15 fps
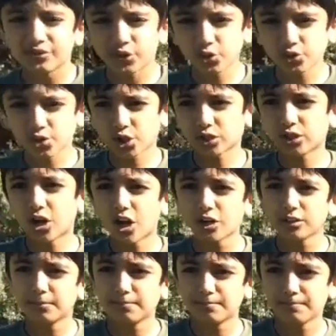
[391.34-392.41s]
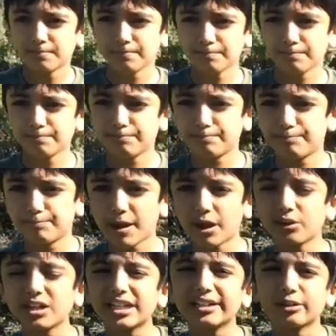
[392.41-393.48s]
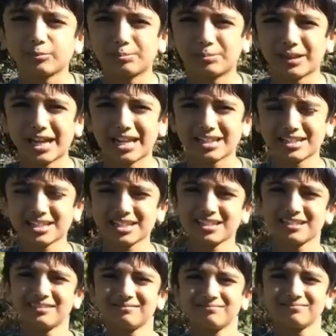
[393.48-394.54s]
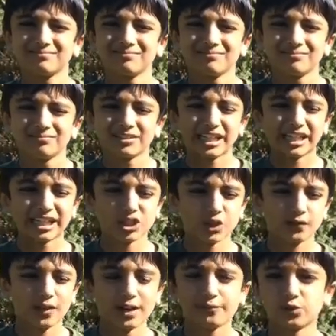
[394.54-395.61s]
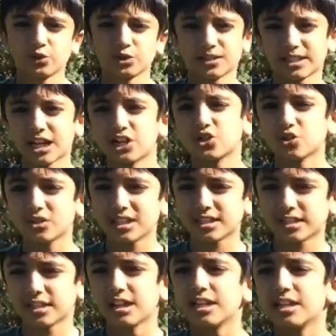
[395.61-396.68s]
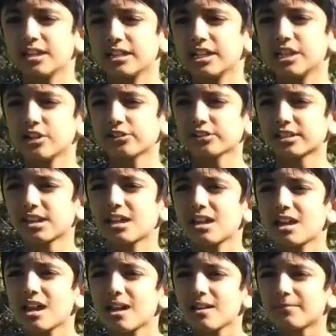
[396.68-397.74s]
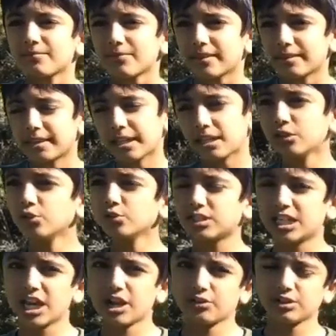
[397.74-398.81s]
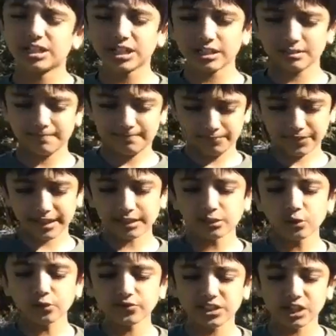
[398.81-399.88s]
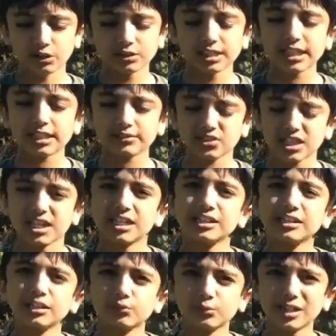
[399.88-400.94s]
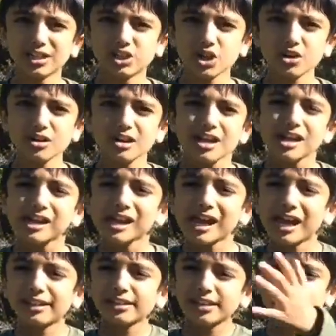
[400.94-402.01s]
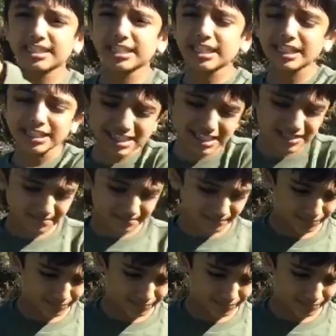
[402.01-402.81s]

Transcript: Those are called perennial plants. They can survive for centuries, years. They lose their leaves in the winter, and the seeds